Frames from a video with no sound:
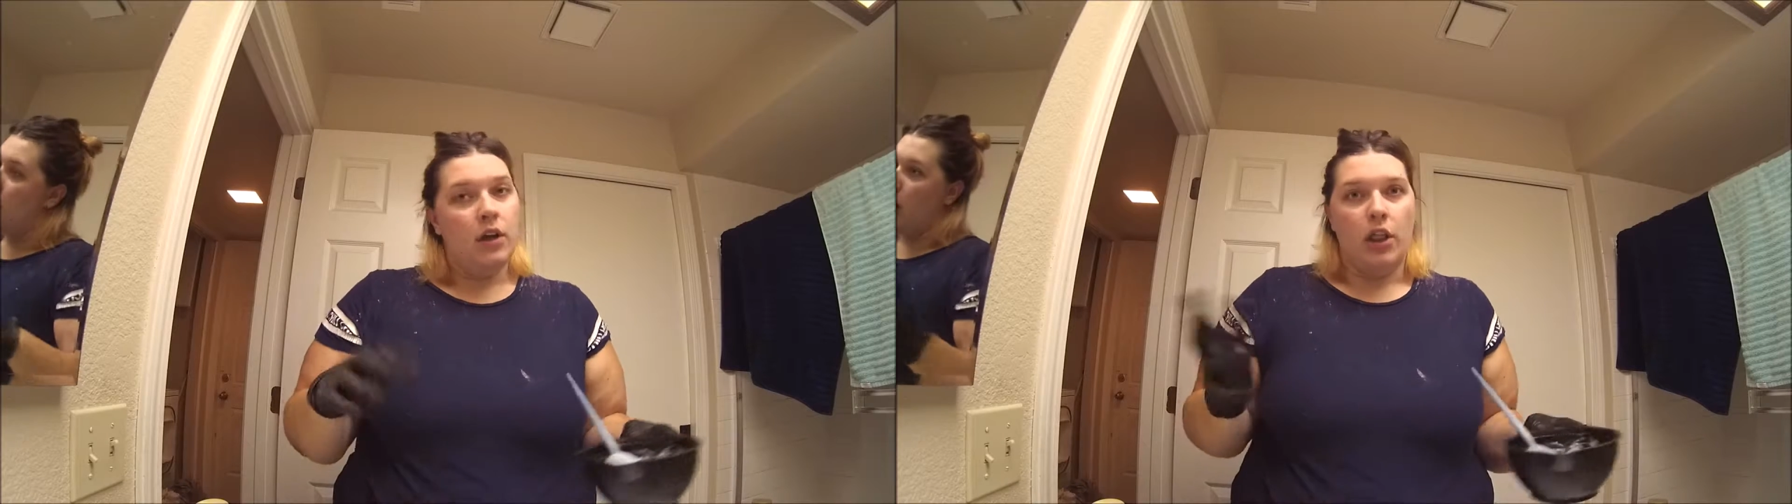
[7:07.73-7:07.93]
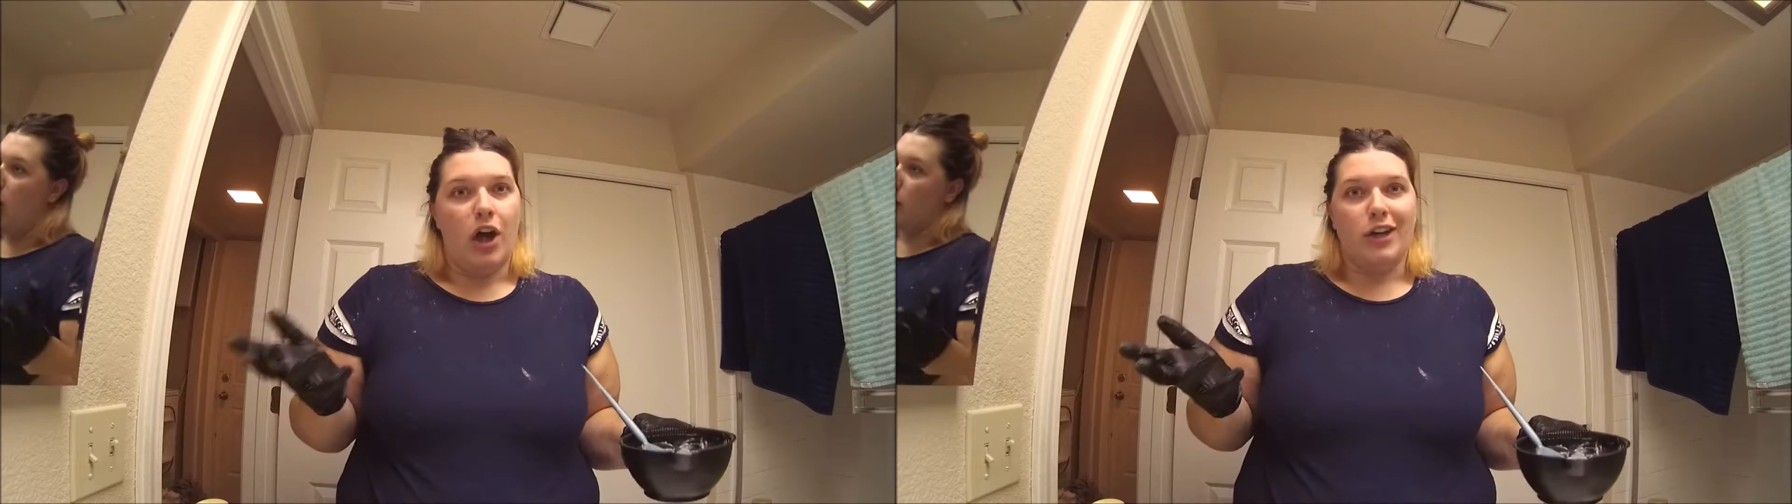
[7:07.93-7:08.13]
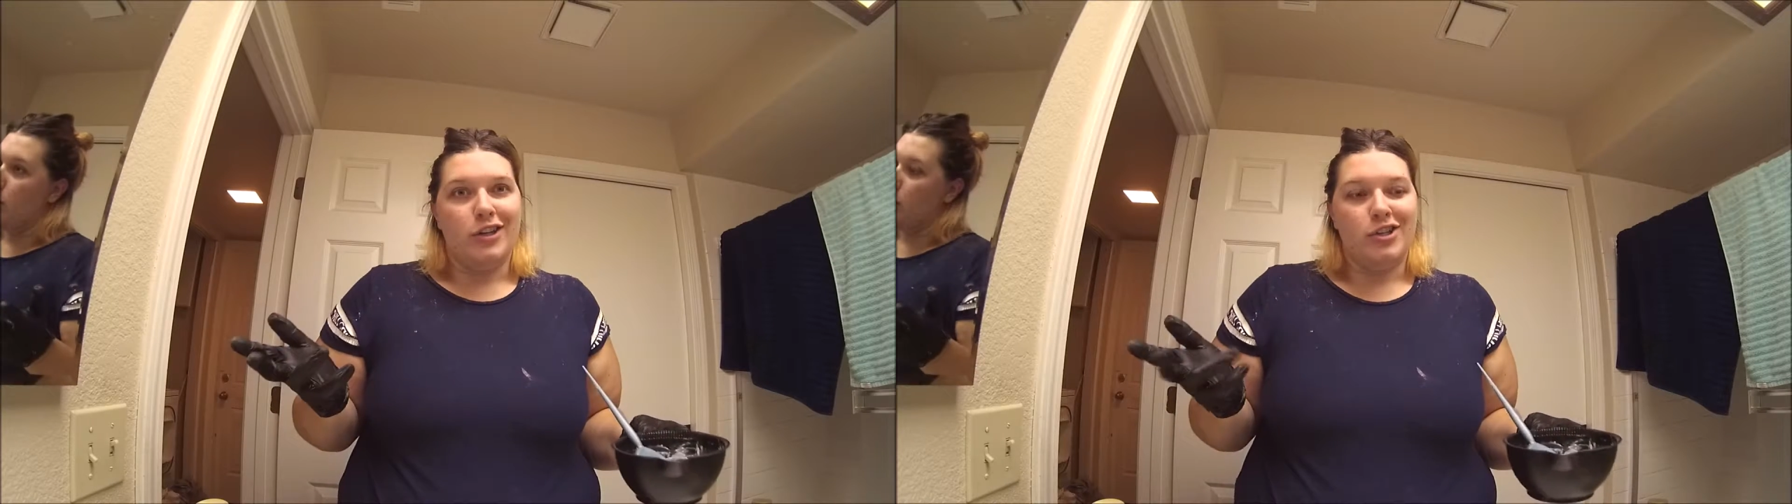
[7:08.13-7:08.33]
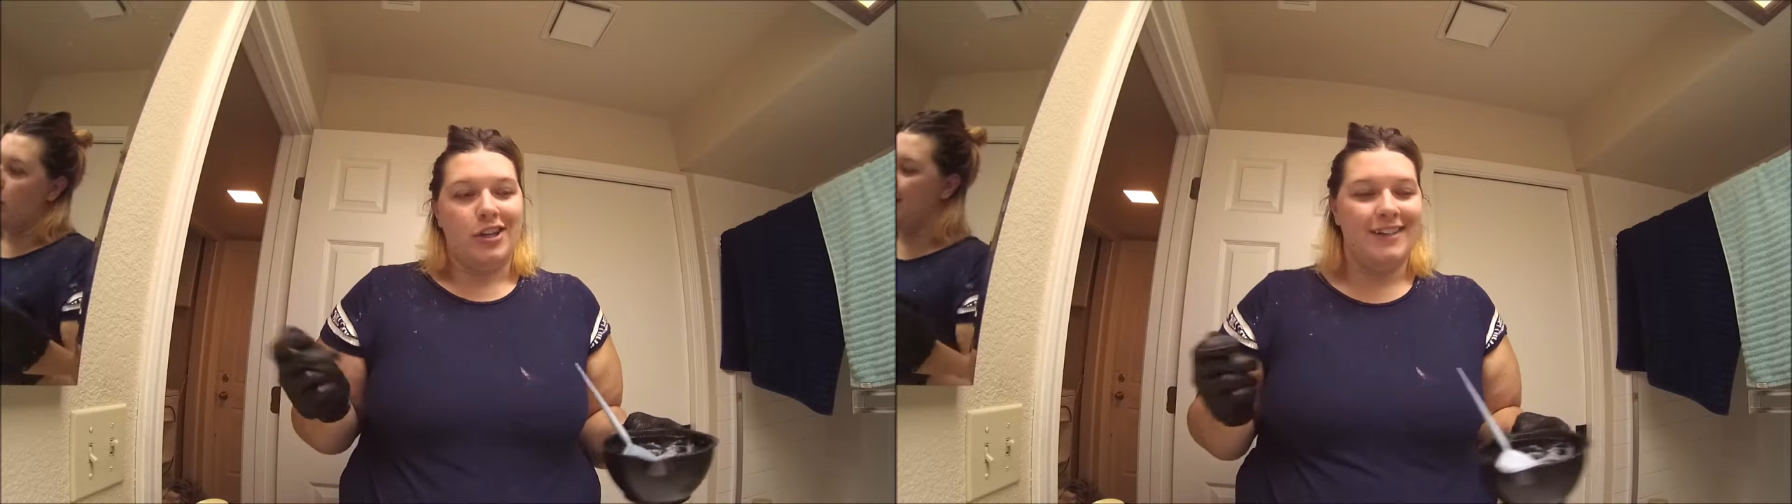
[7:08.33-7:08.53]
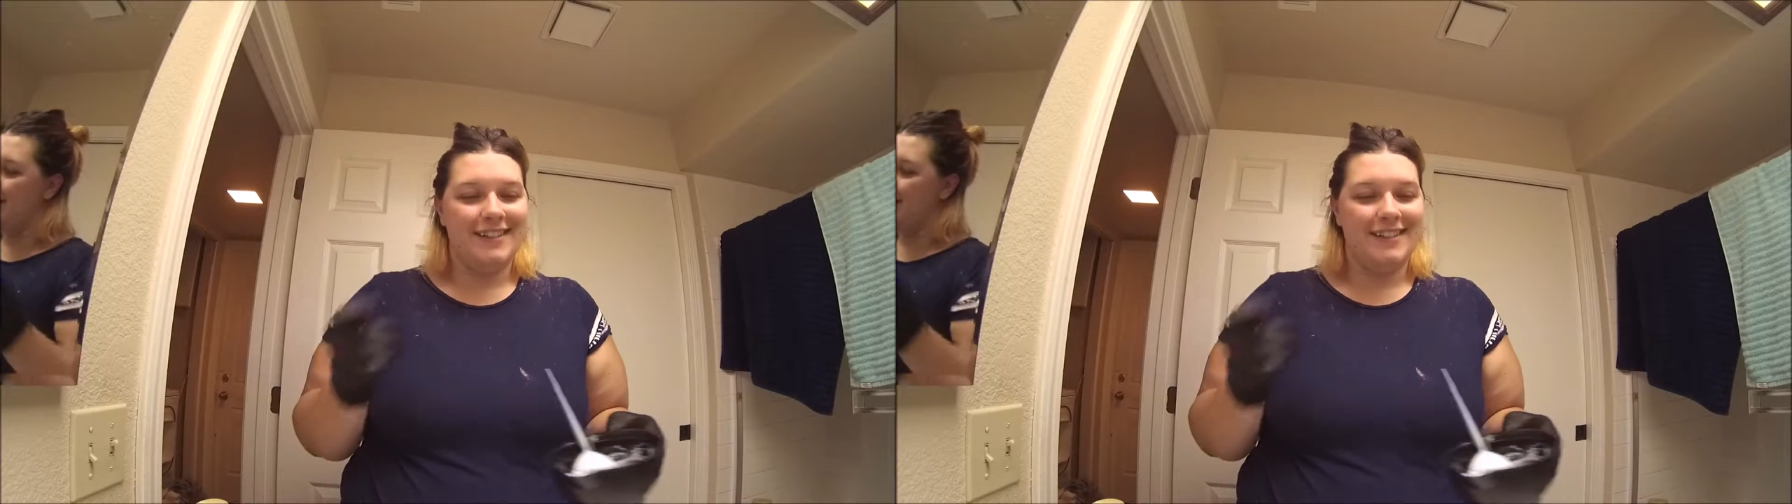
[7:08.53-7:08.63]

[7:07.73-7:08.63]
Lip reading: longish.